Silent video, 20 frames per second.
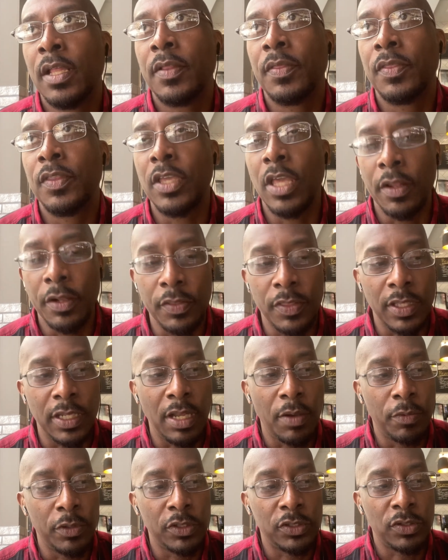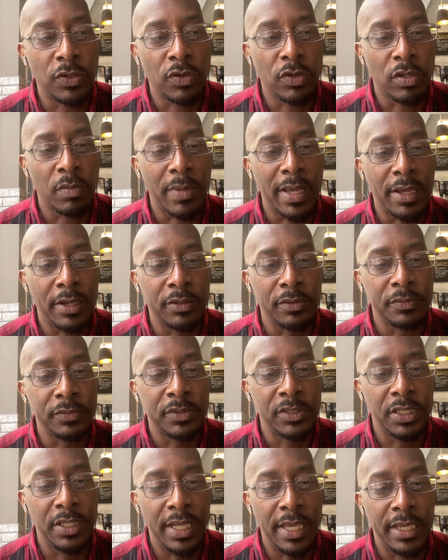The other thing I want to talk about
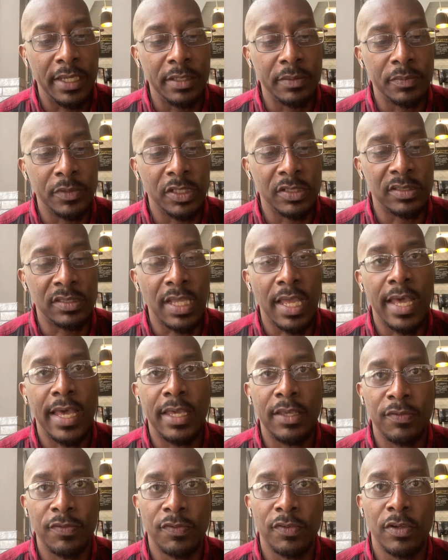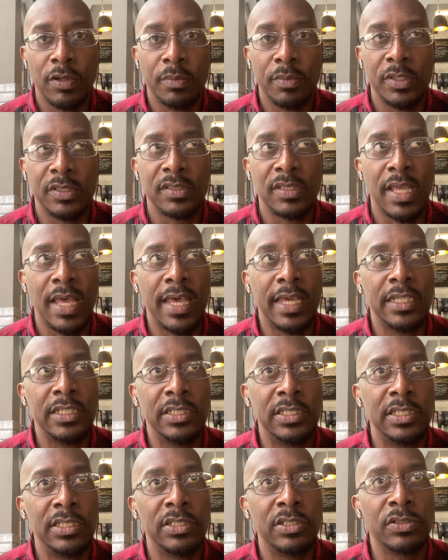today, aside from this
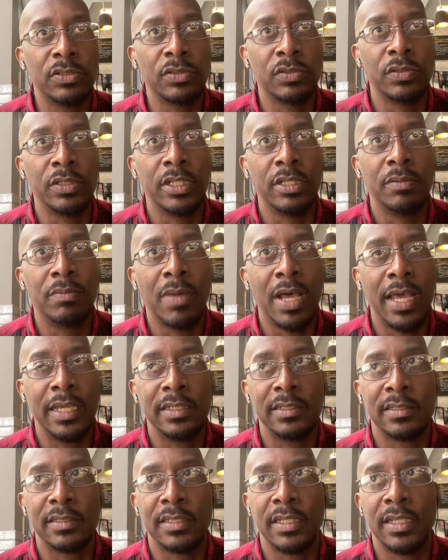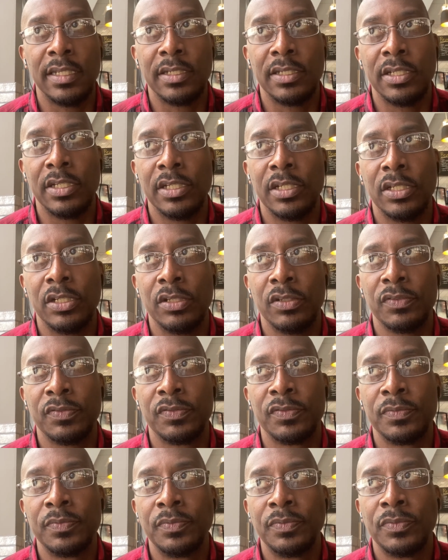ideal and mindset of
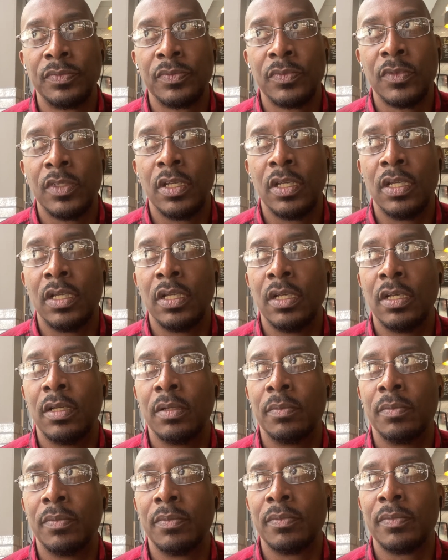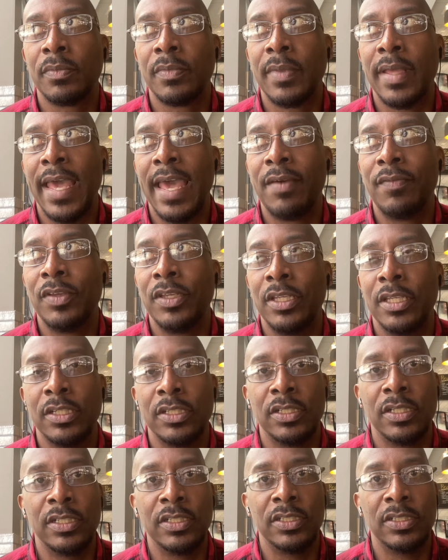um, having
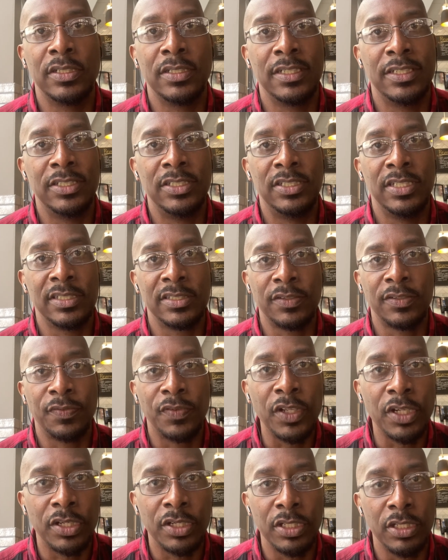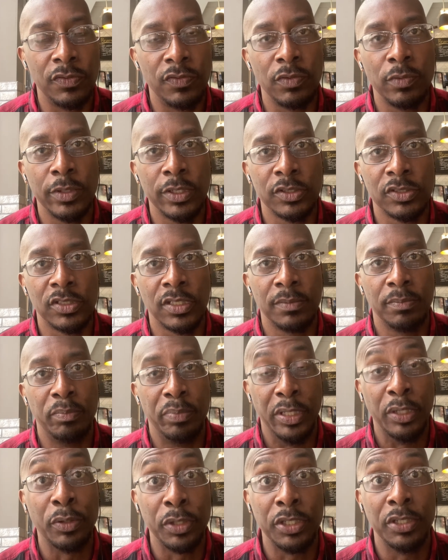a, a, a, disaffinity, if you will, to
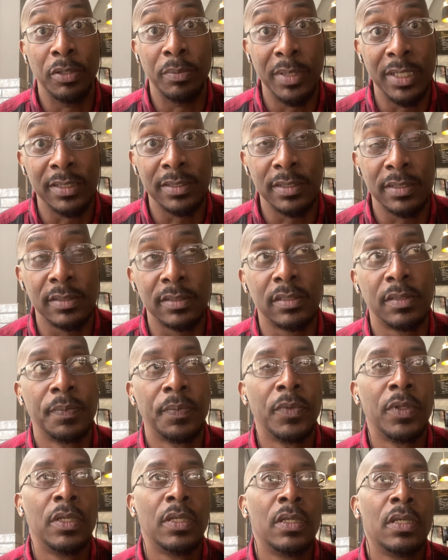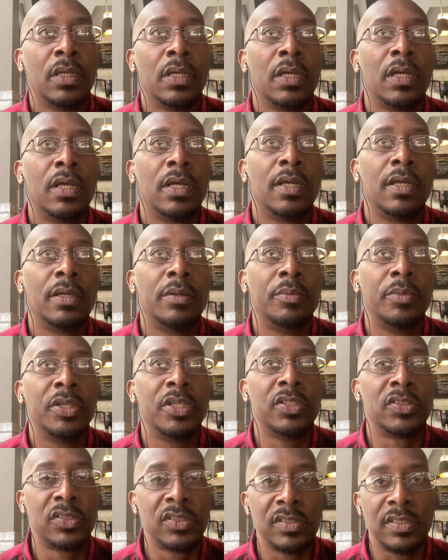building your business. Um,
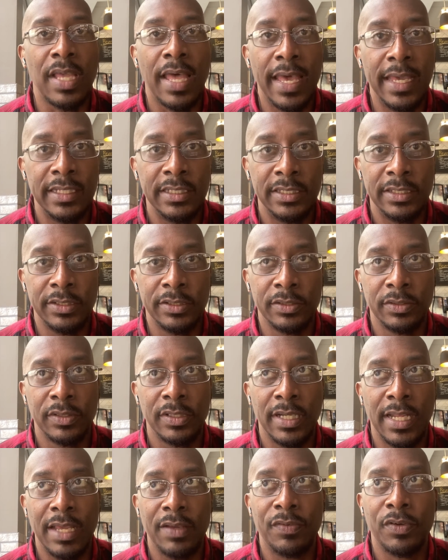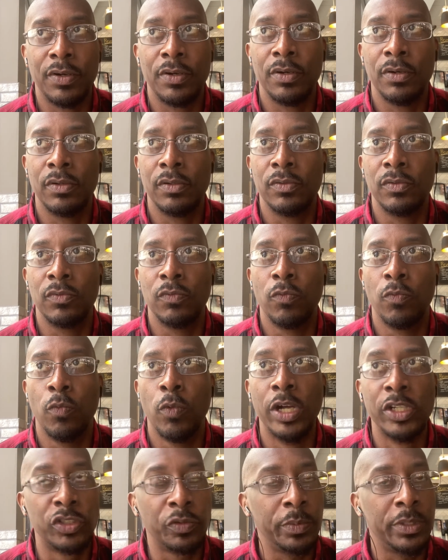it's this ideal that I've heard
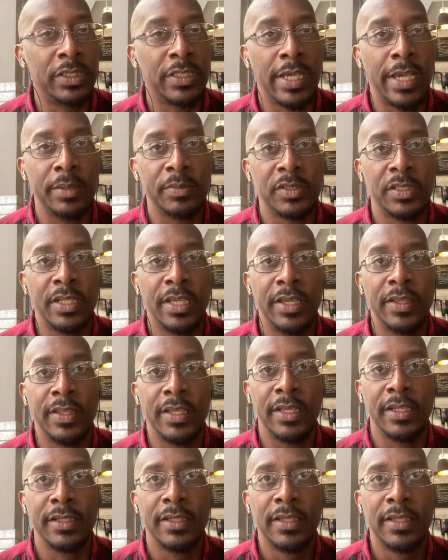one too many times today that,